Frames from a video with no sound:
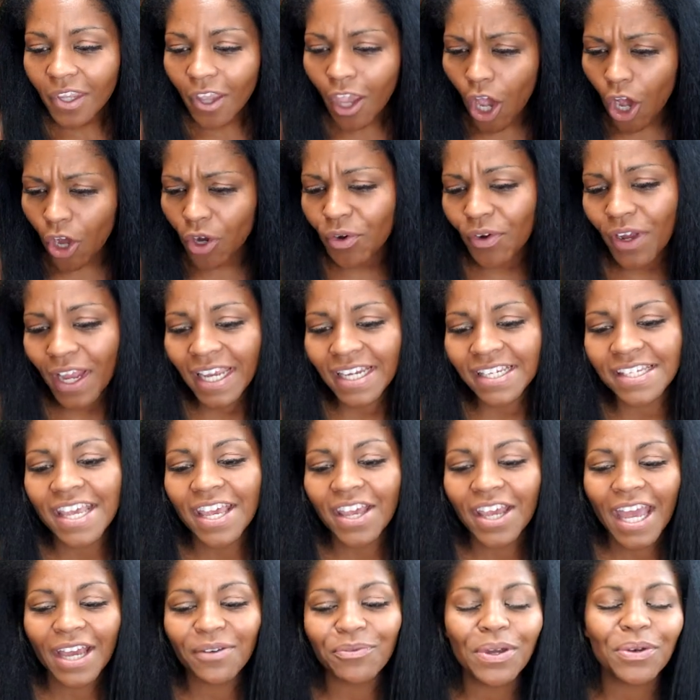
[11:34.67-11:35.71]
All right,
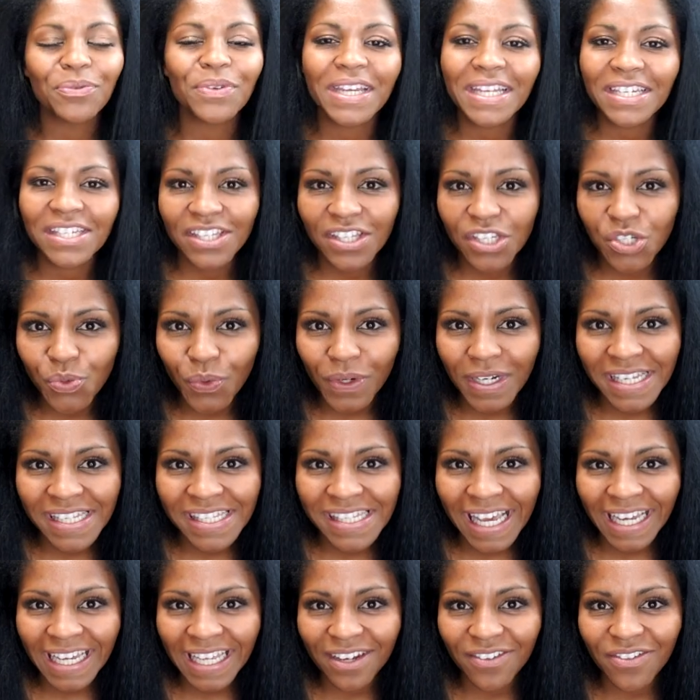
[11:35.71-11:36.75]
when we get to the
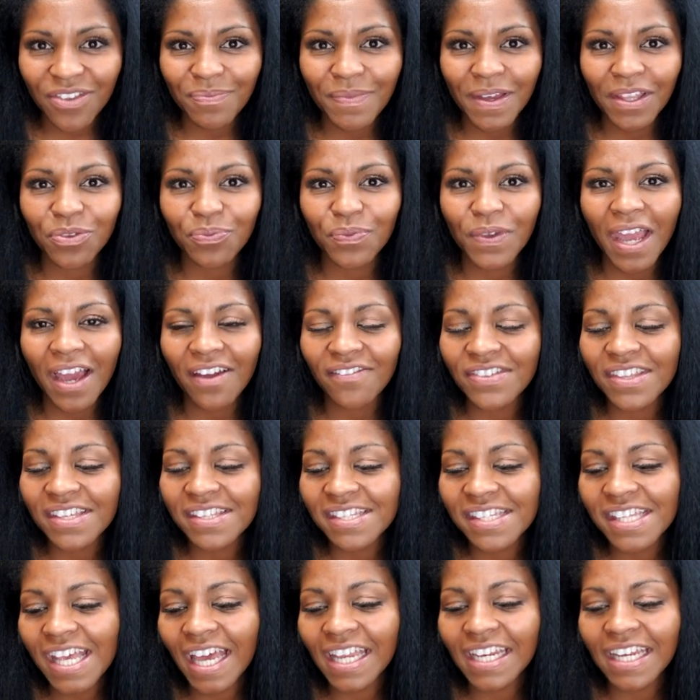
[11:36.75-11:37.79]
twenty-second of the month, we have the
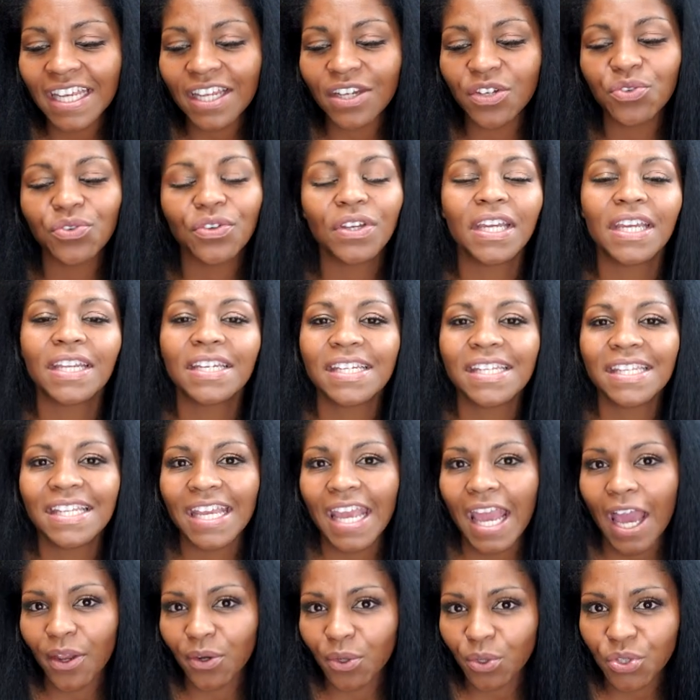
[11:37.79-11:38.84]
sun entering into the
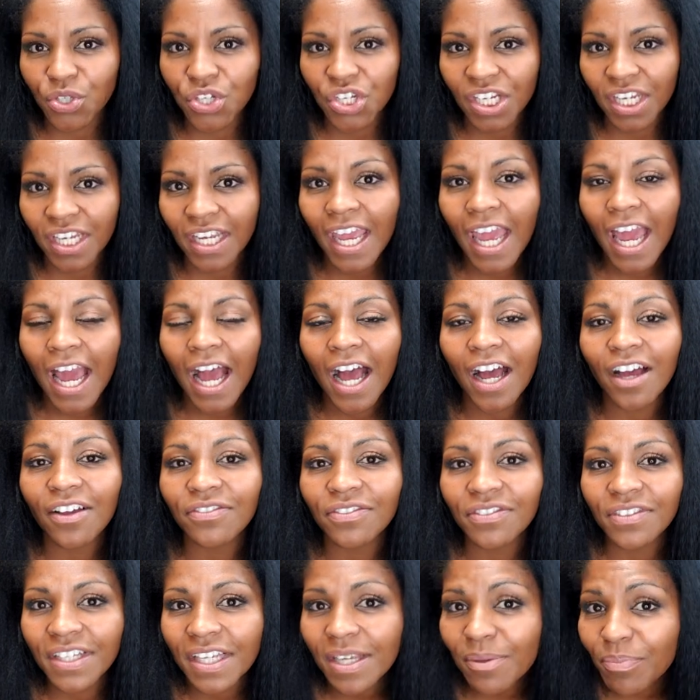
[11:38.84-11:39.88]
energy of
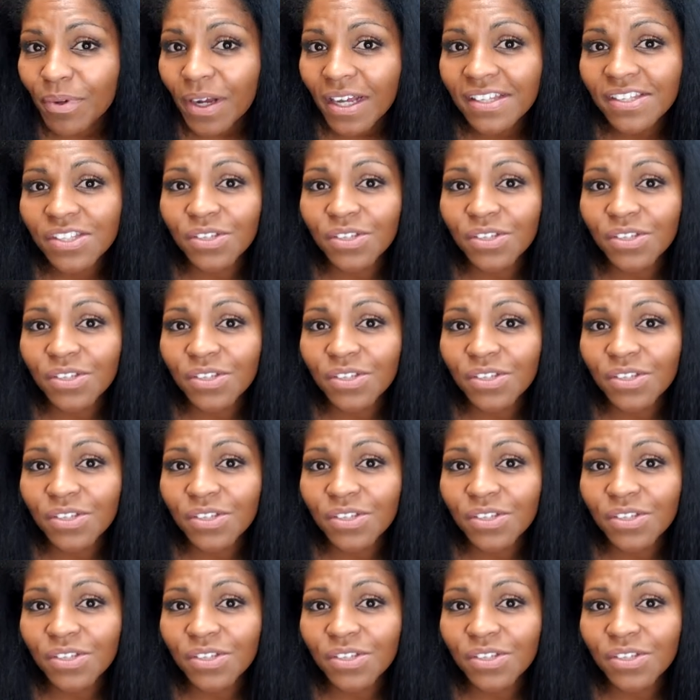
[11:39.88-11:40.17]
Libra.